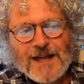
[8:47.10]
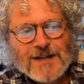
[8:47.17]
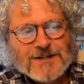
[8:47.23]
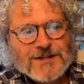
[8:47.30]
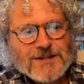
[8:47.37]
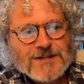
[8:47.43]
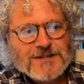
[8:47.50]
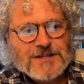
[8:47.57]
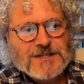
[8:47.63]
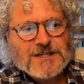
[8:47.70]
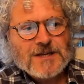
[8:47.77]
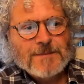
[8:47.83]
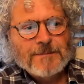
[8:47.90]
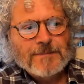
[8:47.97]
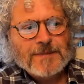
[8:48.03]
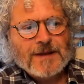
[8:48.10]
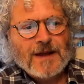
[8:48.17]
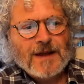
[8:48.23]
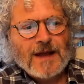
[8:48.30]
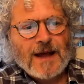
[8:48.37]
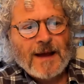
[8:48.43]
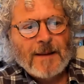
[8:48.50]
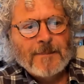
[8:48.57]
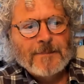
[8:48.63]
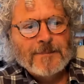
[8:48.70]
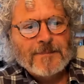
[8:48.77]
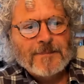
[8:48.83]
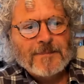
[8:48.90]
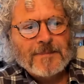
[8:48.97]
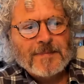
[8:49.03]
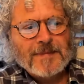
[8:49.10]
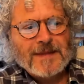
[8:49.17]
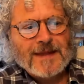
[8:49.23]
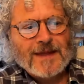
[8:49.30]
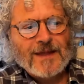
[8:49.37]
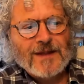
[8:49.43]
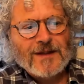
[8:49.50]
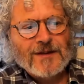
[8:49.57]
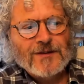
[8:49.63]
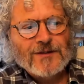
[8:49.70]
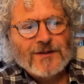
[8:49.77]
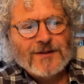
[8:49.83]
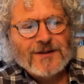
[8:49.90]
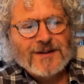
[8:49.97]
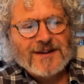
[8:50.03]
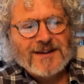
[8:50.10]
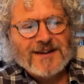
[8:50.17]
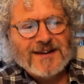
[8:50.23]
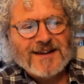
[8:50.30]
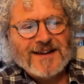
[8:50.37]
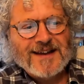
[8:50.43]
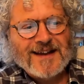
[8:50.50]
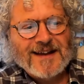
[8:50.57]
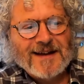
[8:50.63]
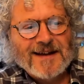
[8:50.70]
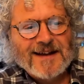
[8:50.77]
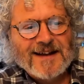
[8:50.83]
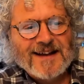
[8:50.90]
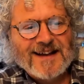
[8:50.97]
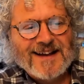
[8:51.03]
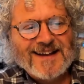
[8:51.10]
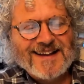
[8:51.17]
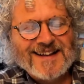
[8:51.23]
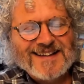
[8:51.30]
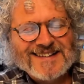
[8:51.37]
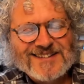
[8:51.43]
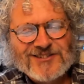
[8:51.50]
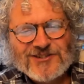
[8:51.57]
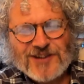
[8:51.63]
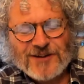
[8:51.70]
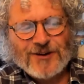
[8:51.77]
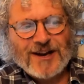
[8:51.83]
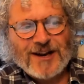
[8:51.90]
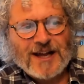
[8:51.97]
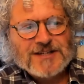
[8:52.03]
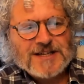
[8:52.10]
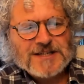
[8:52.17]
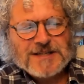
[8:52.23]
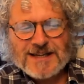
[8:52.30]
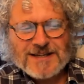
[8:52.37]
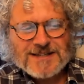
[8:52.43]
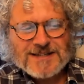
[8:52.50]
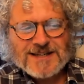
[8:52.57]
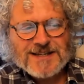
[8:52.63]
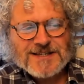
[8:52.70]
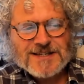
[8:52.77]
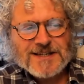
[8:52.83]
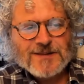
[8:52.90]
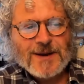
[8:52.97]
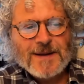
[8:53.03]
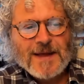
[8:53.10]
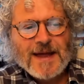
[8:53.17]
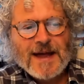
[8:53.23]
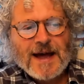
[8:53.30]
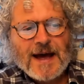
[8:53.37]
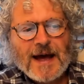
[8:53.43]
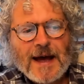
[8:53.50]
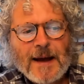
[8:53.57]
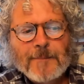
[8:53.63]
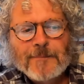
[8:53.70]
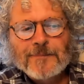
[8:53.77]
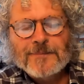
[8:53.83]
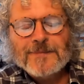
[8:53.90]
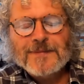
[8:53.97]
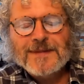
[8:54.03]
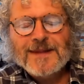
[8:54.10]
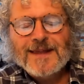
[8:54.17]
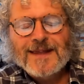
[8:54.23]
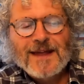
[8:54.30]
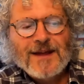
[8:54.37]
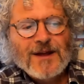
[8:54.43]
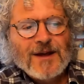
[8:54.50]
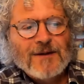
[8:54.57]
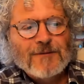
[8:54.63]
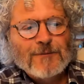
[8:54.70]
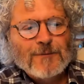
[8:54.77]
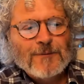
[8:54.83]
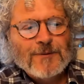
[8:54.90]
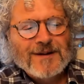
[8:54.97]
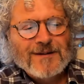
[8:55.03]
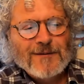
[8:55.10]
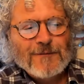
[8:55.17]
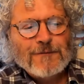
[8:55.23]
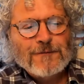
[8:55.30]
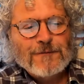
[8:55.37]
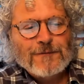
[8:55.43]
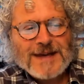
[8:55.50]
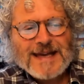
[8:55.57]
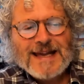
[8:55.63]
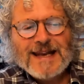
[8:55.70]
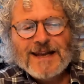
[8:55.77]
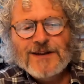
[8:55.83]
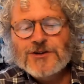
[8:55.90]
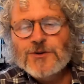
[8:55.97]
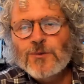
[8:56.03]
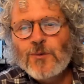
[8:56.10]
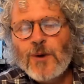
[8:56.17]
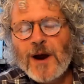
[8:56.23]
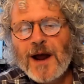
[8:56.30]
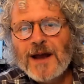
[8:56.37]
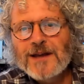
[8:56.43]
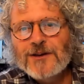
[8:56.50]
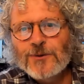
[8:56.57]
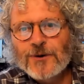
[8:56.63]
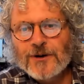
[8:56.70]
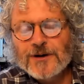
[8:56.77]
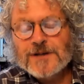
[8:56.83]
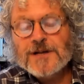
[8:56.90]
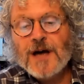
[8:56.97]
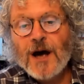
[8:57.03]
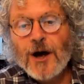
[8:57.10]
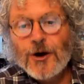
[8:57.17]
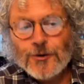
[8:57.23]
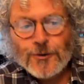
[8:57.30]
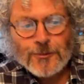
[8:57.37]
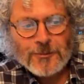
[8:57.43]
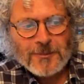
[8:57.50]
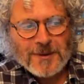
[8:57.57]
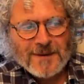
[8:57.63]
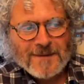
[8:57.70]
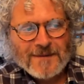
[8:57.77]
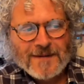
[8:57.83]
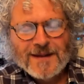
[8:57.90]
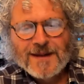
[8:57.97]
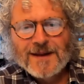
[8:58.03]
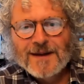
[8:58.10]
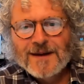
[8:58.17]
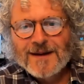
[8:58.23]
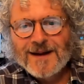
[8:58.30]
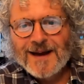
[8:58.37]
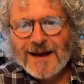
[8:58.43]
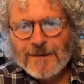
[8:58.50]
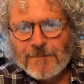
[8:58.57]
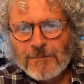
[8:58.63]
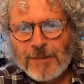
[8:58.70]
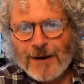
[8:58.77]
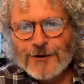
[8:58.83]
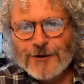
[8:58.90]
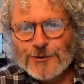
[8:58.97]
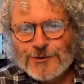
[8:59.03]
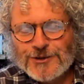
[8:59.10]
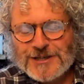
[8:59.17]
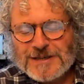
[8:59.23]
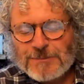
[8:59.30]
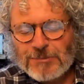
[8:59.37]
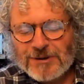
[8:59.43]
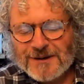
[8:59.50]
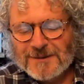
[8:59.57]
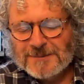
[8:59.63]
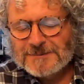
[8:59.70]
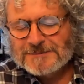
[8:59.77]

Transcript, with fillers: so this is some um, uh, uh general ideas here's here's another one um, feel into where you are at home and burrow deeper